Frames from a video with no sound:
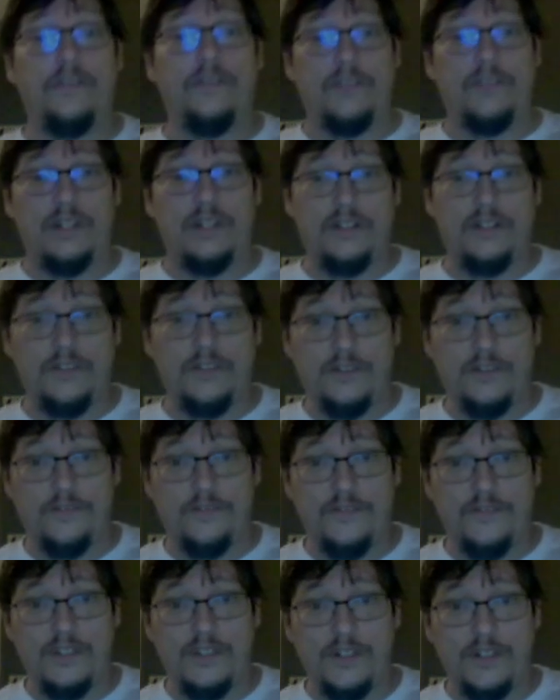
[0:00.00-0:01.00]
gonna do it.
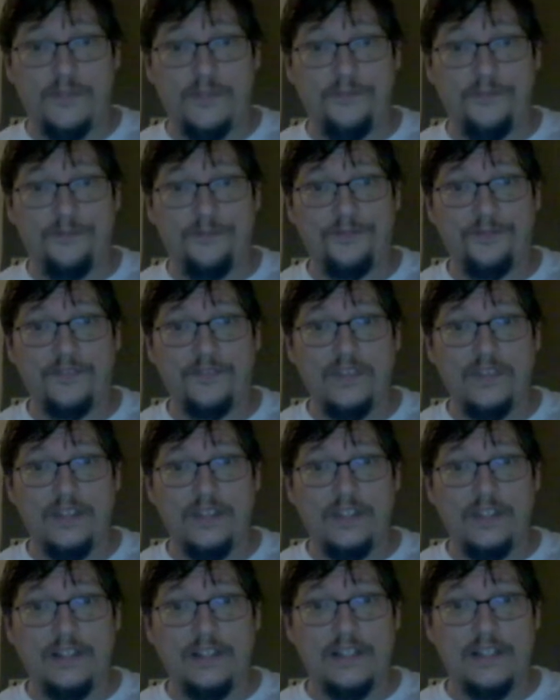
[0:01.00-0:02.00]

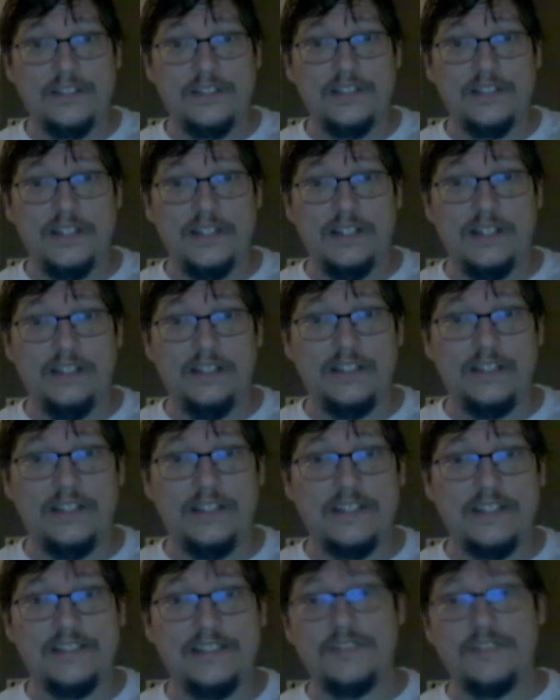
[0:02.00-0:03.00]

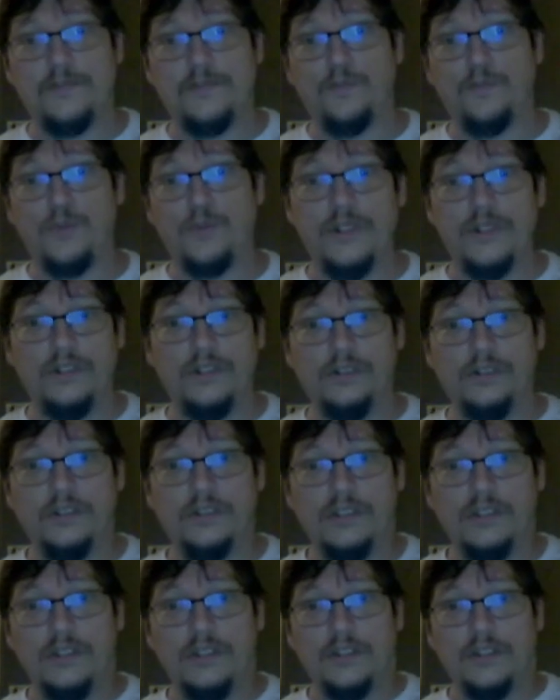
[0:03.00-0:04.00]
Let's see some real
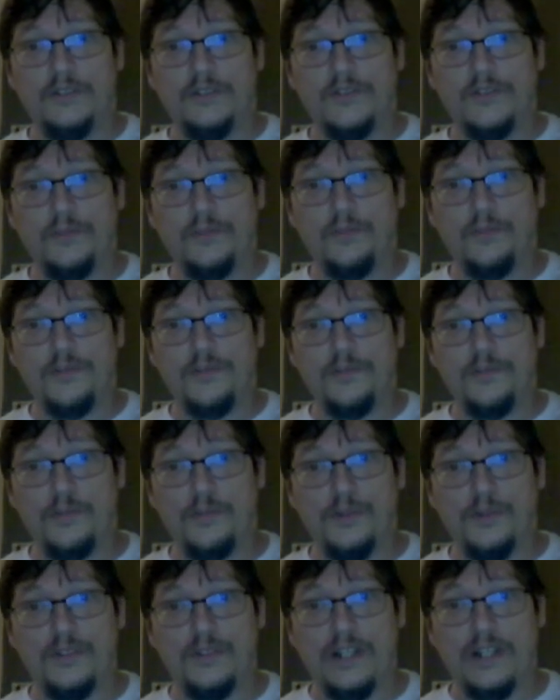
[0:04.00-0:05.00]

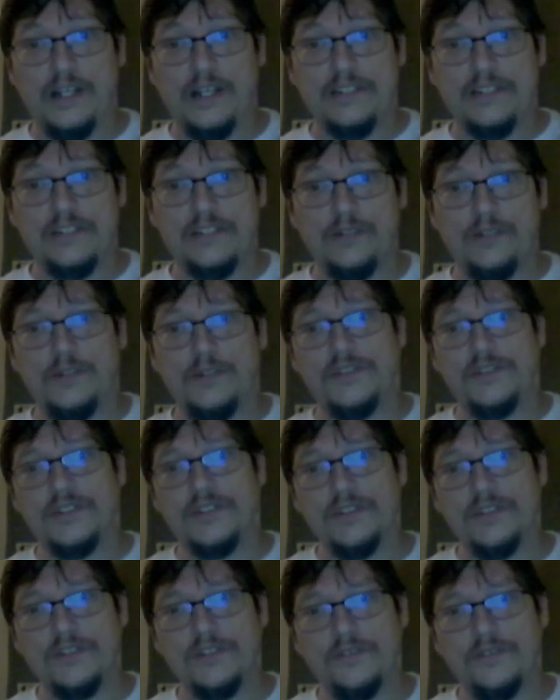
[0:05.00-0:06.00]

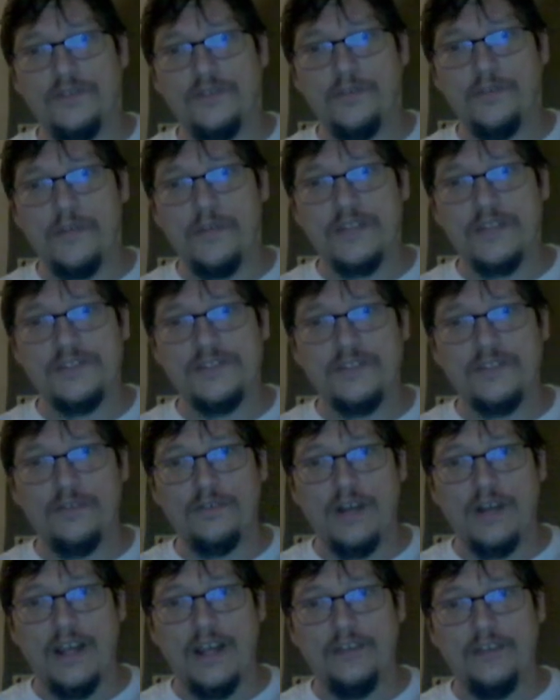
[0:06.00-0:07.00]
consequences for messing
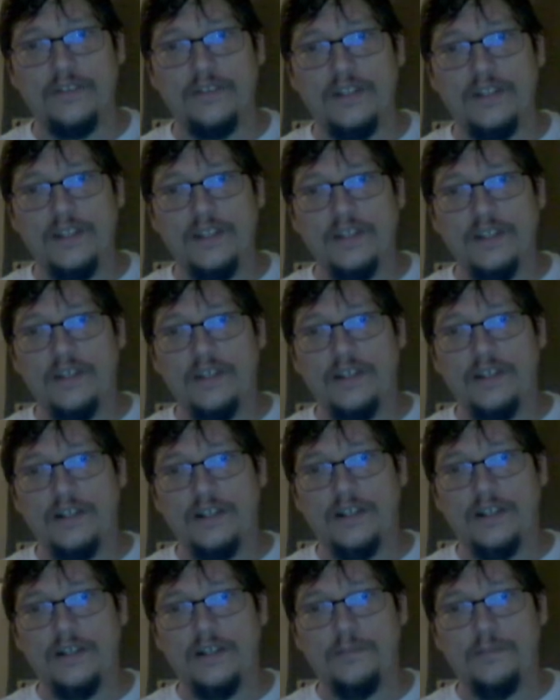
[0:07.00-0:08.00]
around
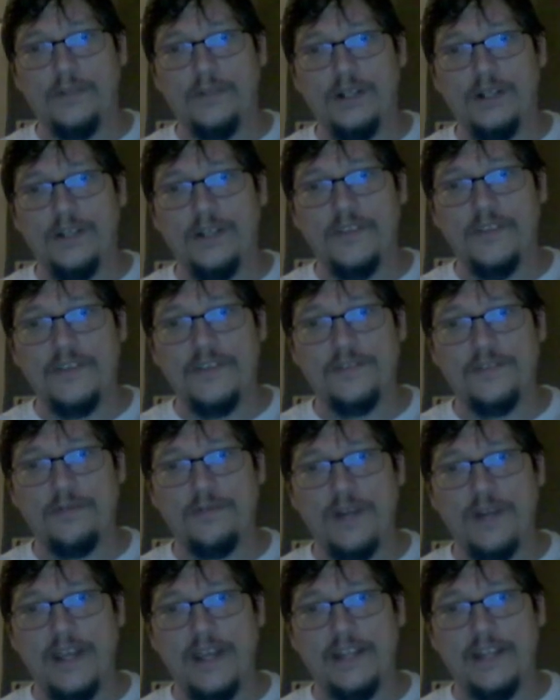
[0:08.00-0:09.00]
on this
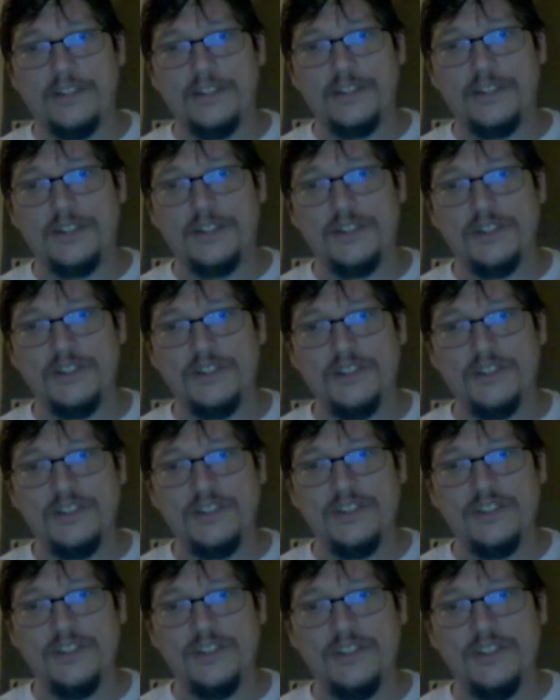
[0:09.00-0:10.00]
ranch.
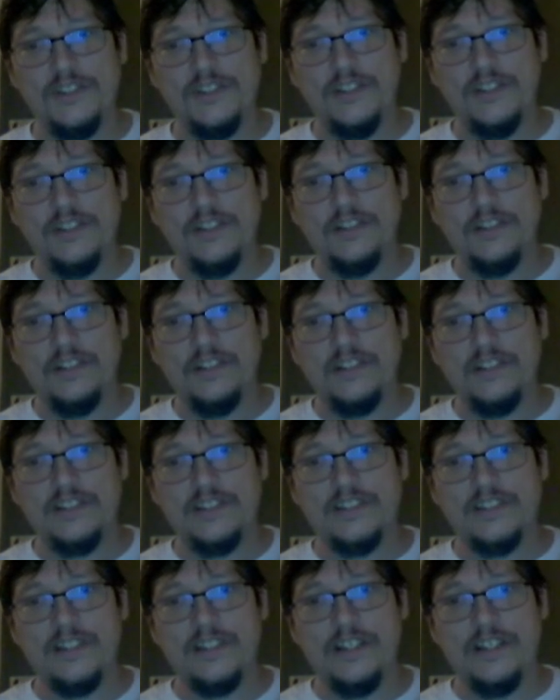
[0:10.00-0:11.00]

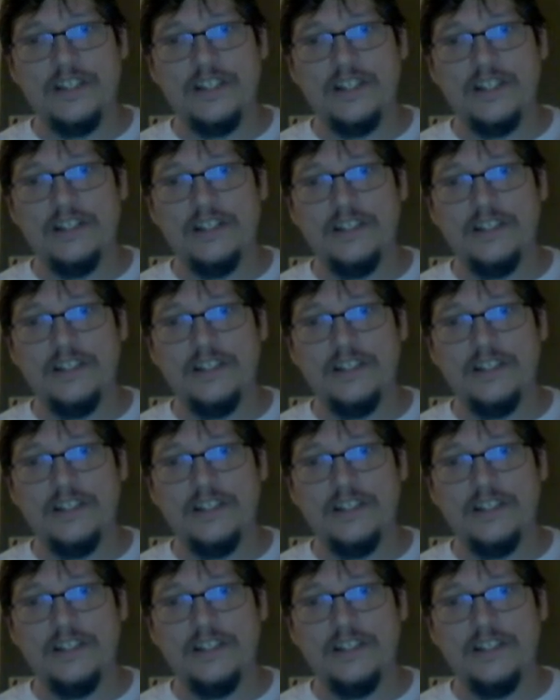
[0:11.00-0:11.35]
Let's I